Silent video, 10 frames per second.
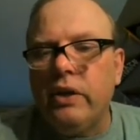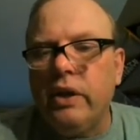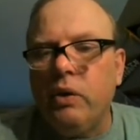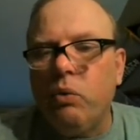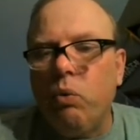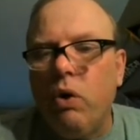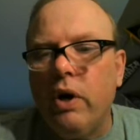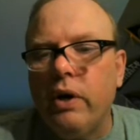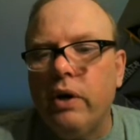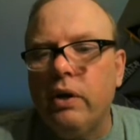the
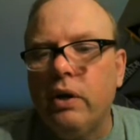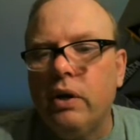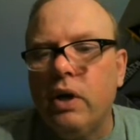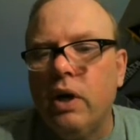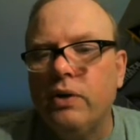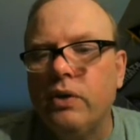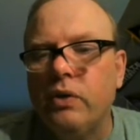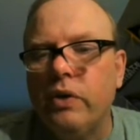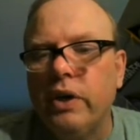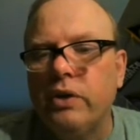water
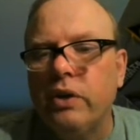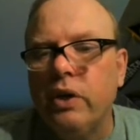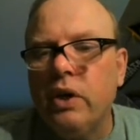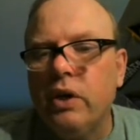concentration.